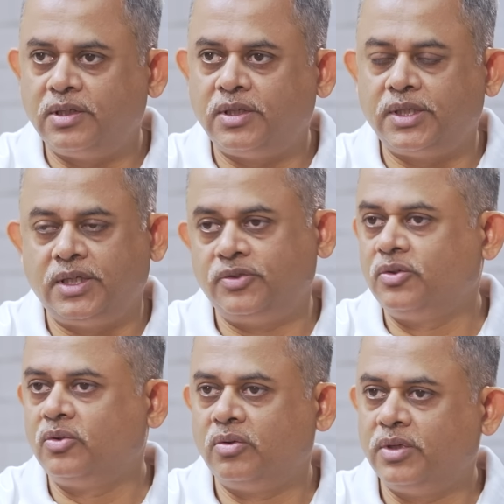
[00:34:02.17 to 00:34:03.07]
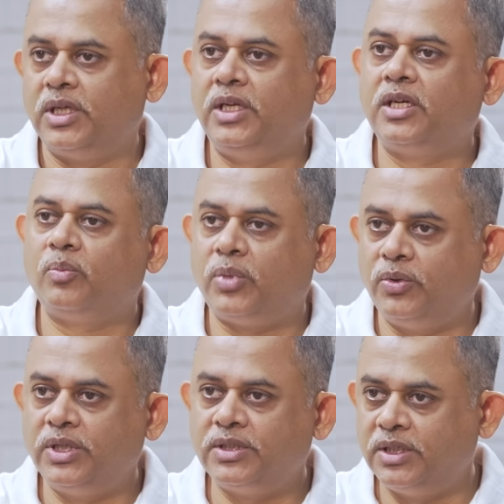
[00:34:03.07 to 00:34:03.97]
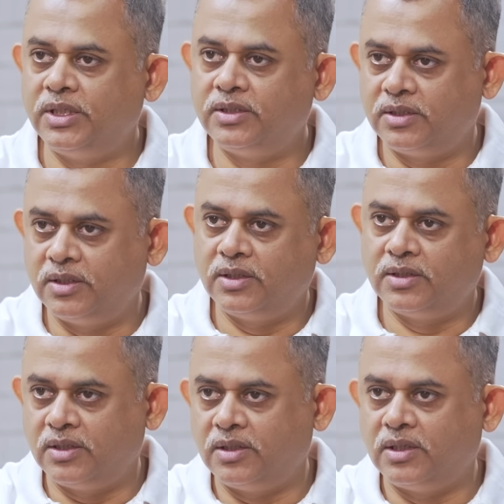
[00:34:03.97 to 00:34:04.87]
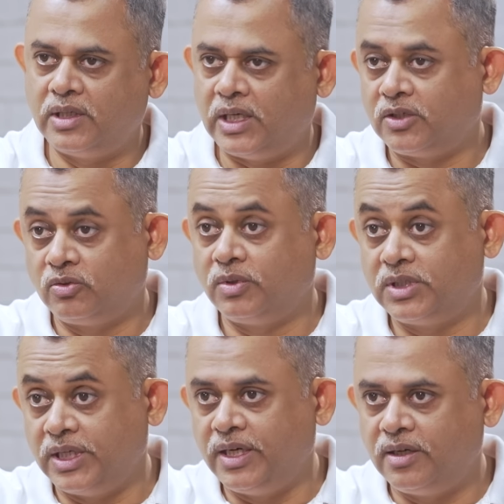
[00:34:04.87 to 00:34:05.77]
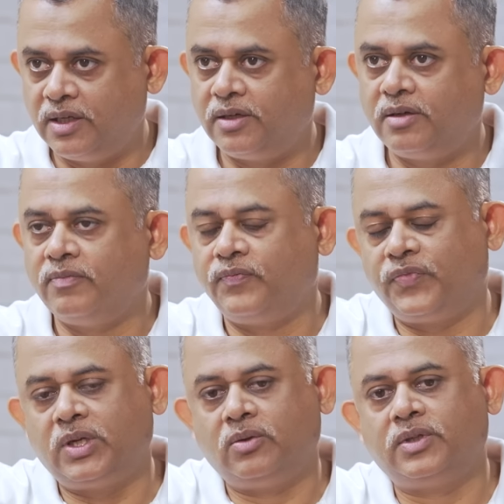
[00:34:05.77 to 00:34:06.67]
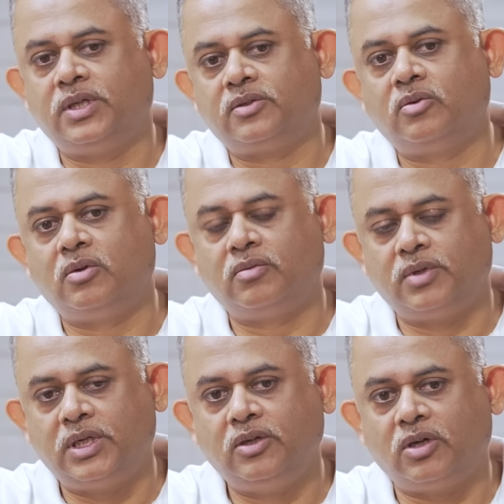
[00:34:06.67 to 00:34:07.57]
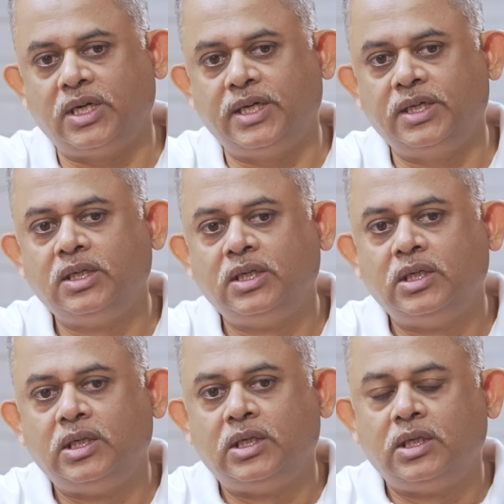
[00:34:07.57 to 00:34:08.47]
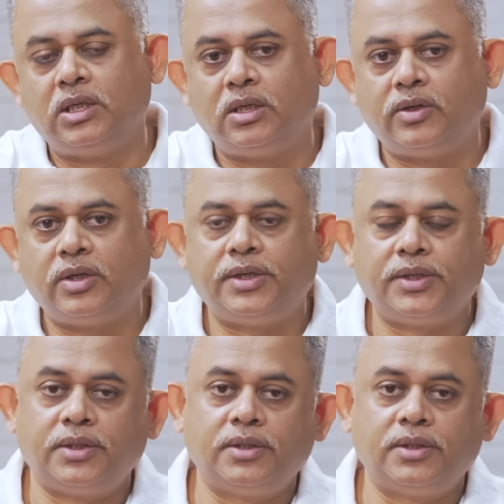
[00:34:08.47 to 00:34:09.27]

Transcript: as you know, in any compounding series, it is towards the end that things go really awry. The